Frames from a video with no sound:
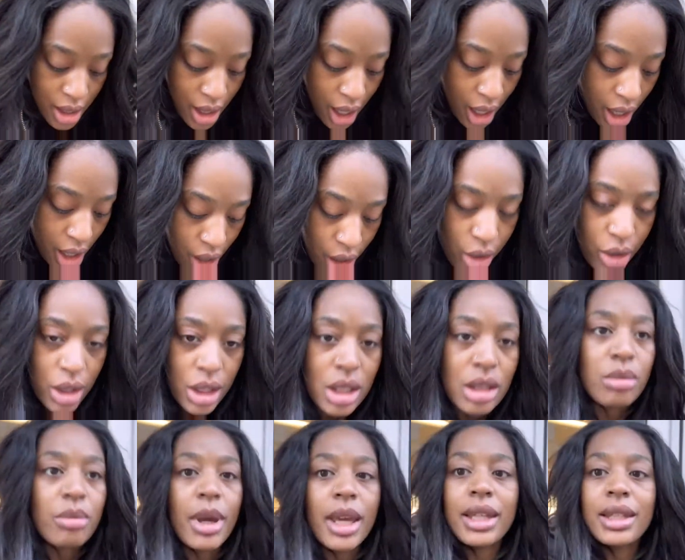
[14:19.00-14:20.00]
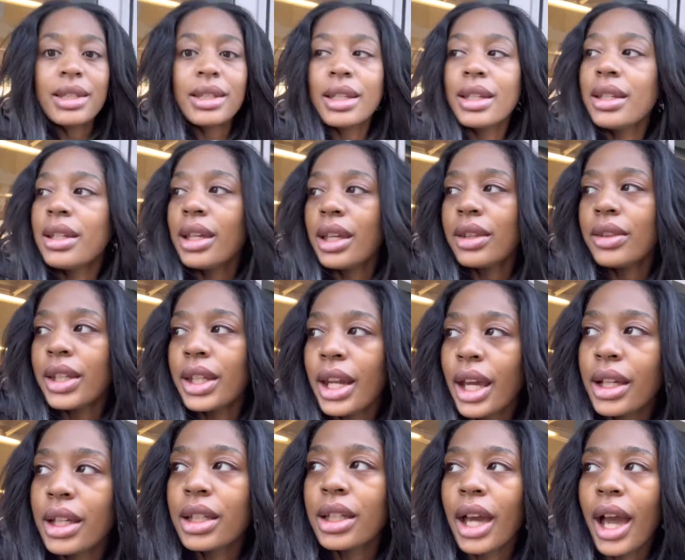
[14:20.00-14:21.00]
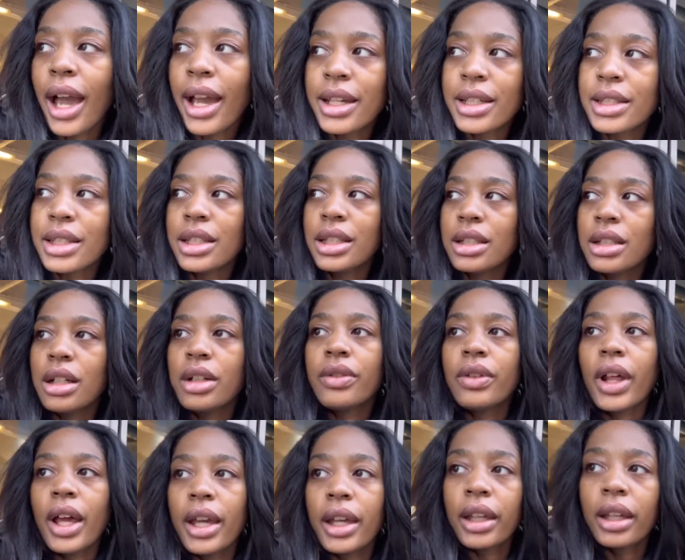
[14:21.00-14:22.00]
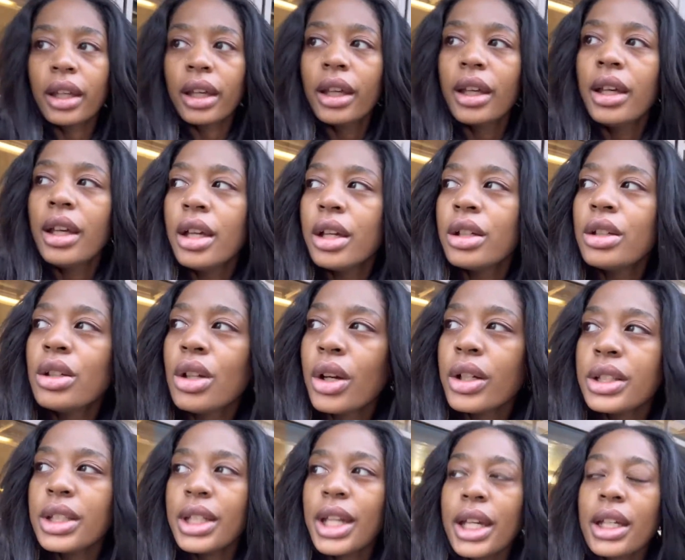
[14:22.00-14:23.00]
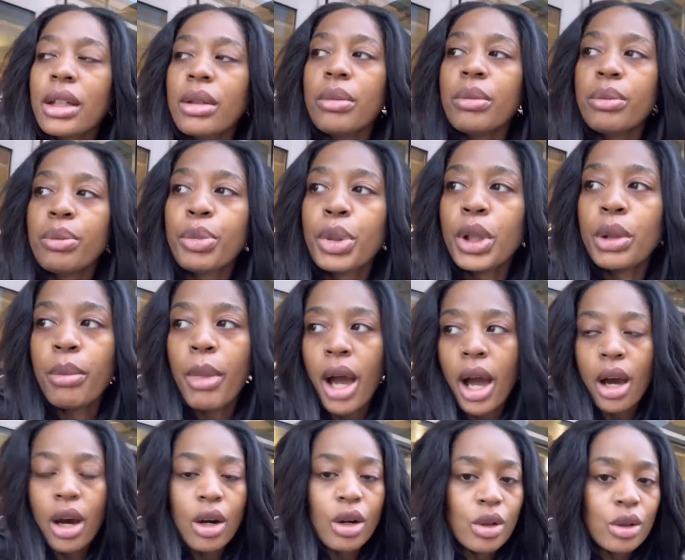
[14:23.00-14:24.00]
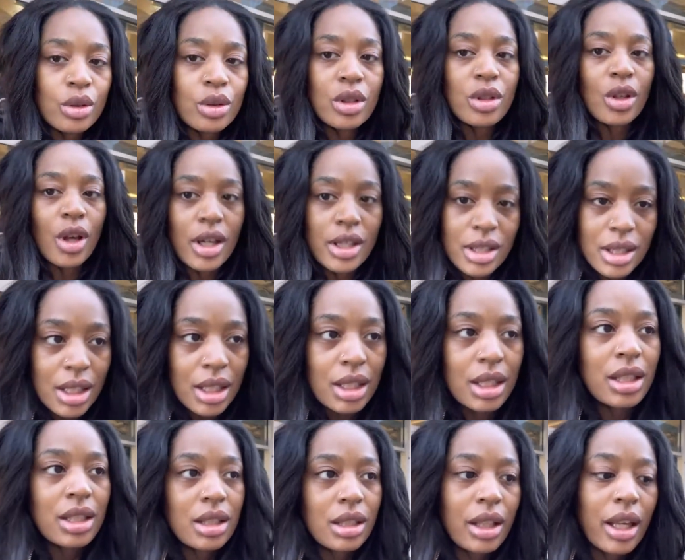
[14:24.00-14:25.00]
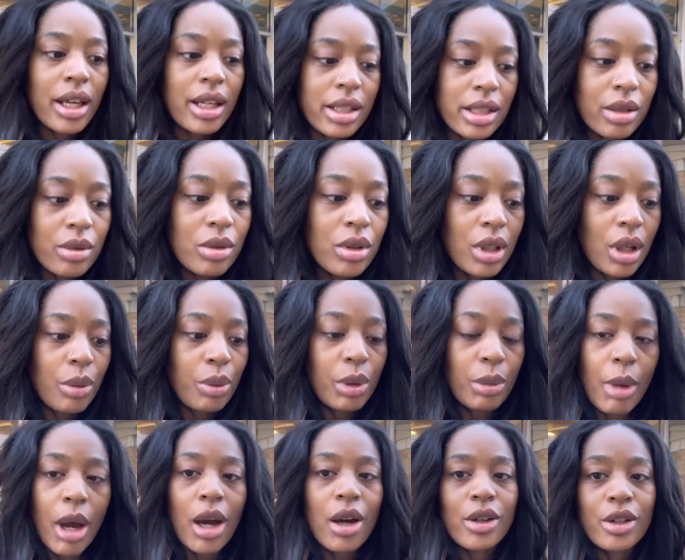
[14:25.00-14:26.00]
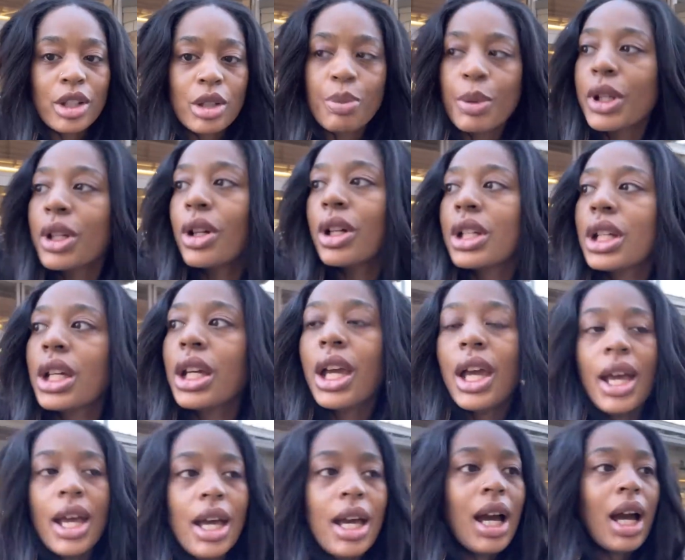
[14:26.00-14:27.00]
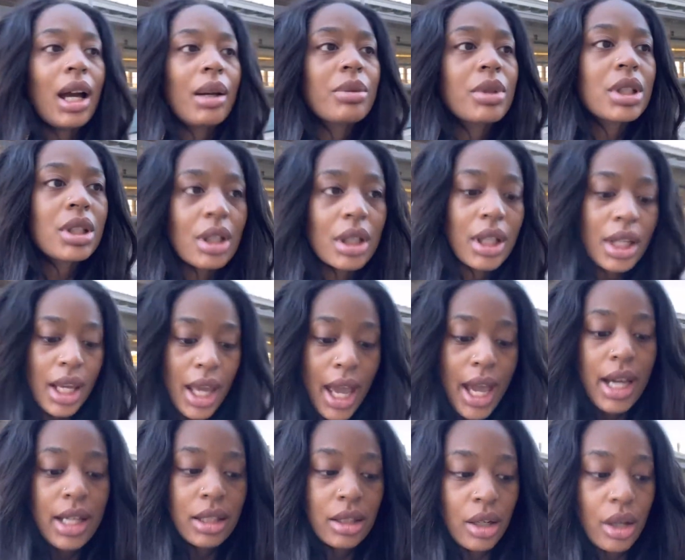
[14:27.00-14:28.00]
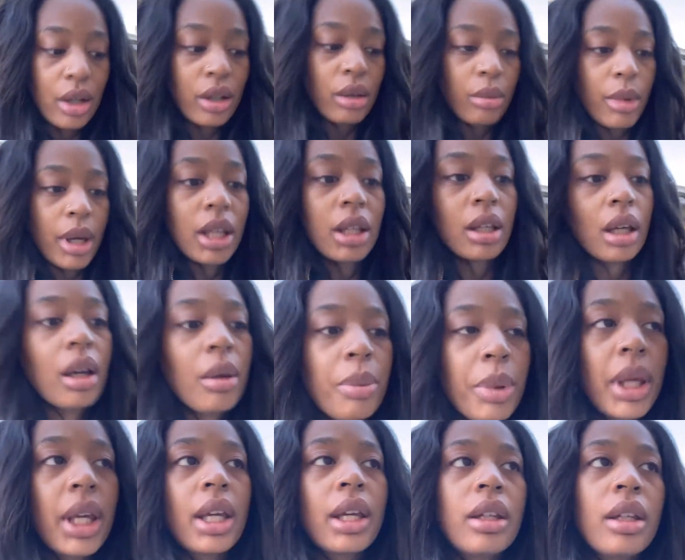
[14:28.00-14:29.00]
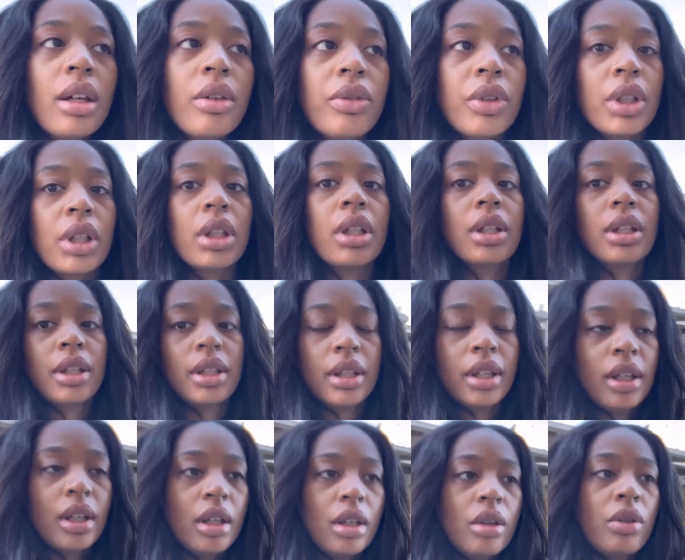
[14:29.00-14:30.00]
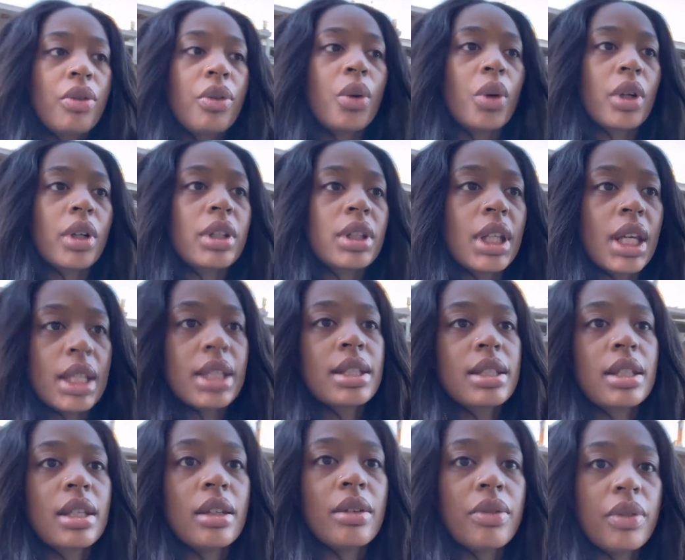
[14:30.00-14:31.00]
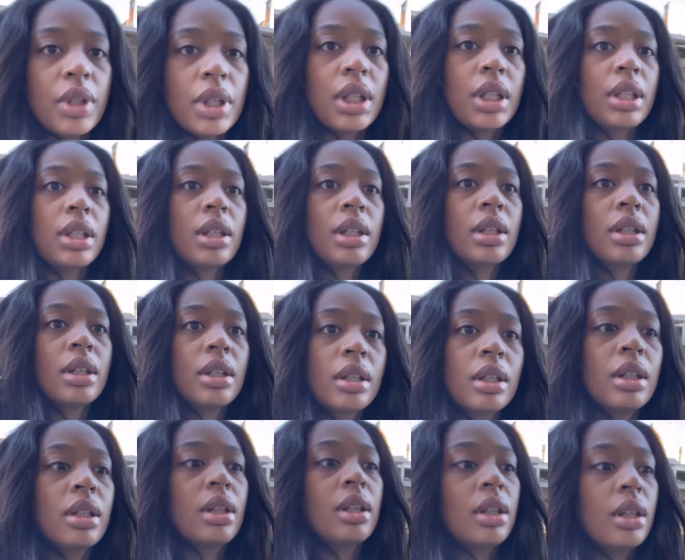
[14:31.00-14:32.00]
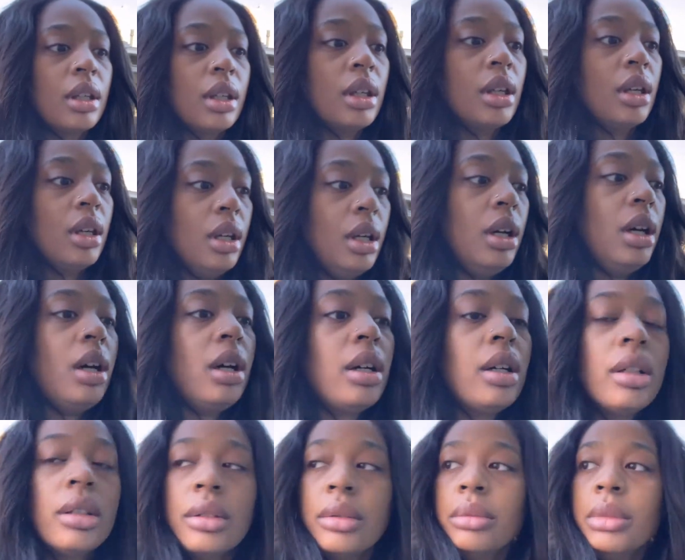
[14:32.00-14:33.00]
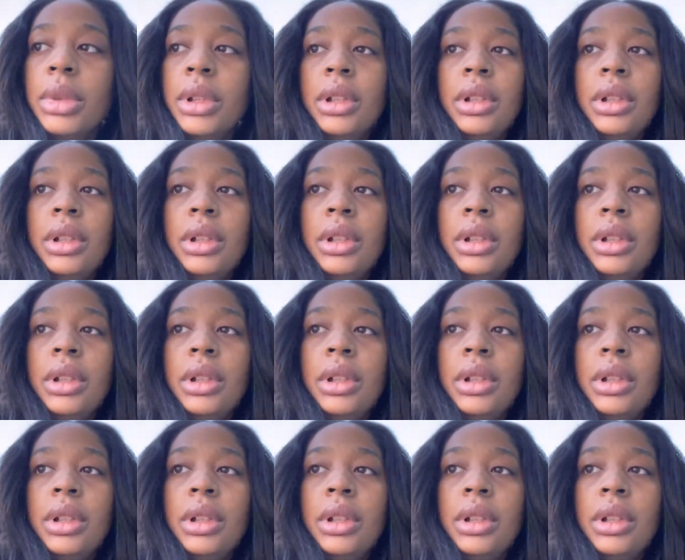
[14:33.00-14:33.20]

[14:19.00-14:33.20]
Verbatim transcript: how she makes it and then I get an idea of like you know and then I can put my own sauce in it like you know put my own spin on it I'm just gonna ask her to make a pan of it for Thanksgiving um